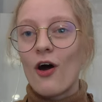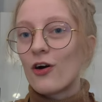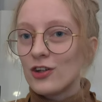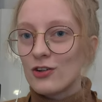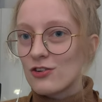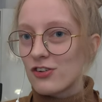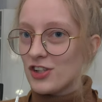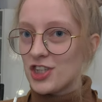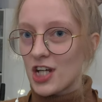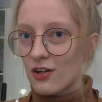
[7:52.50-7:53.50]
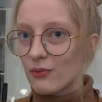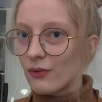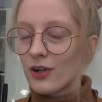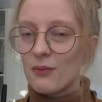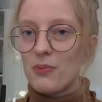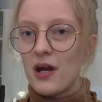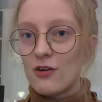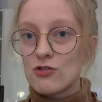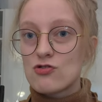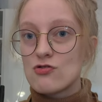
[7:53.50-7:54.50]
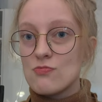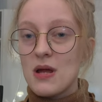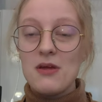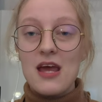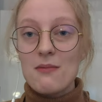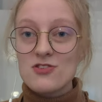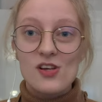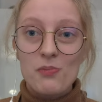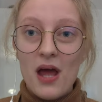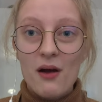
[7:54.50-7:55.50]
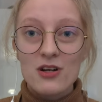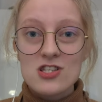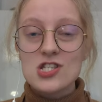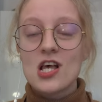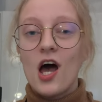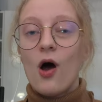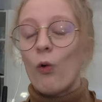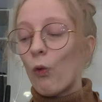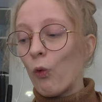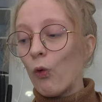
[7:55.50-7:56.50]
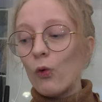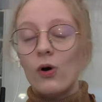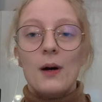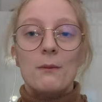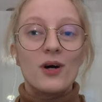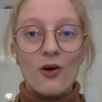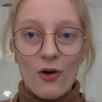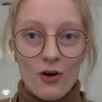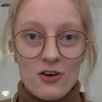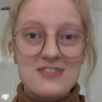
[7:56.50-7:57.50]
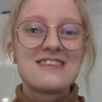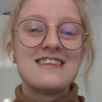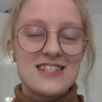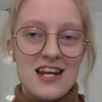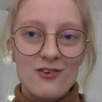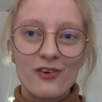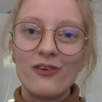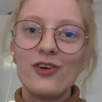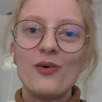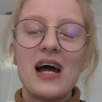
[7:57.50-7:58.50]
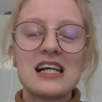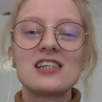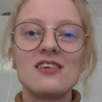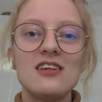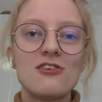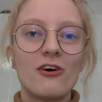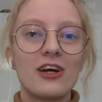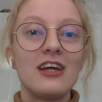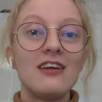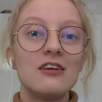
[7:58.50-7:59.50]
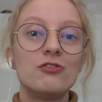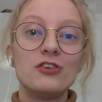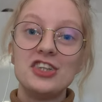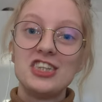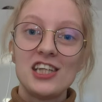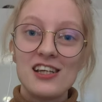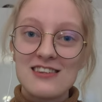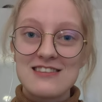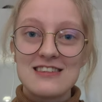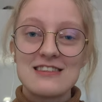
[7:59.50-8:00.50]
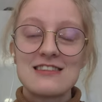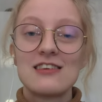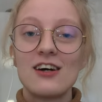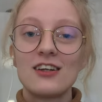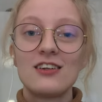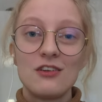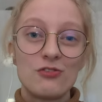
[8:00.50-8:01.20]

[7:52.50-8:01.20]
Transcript: conures in general compared to maybe Amazon parrots or macaws in general, you are actually talking different genuses, not